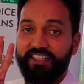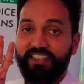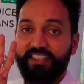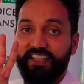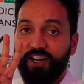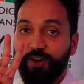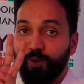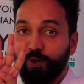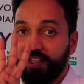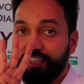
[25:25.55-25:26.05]
there
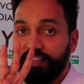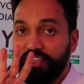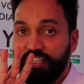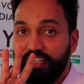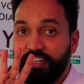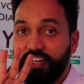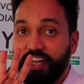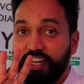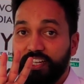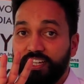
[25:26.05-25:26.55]
are only
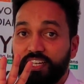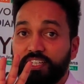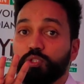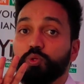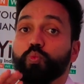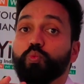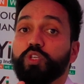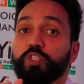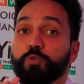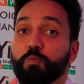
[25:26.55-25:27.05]
3 ideas
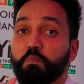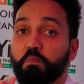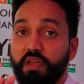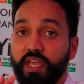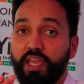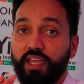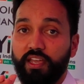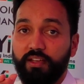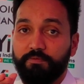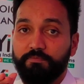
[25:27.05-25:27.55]
which
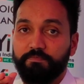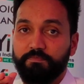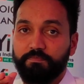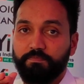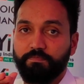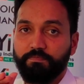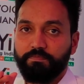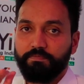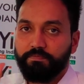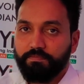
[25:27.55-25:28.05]
may
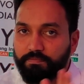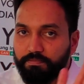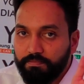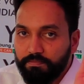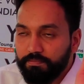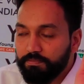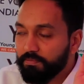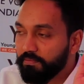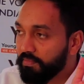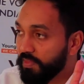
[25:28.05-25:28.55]

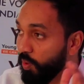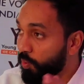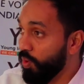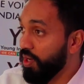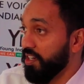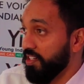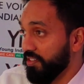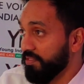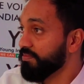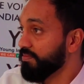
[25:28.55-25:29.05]

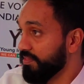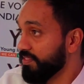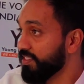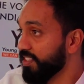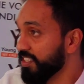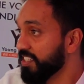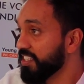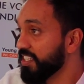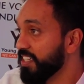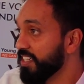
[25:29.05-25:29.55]
work,
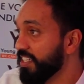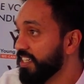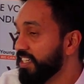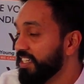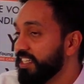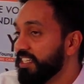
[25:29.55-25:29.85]
isn't it?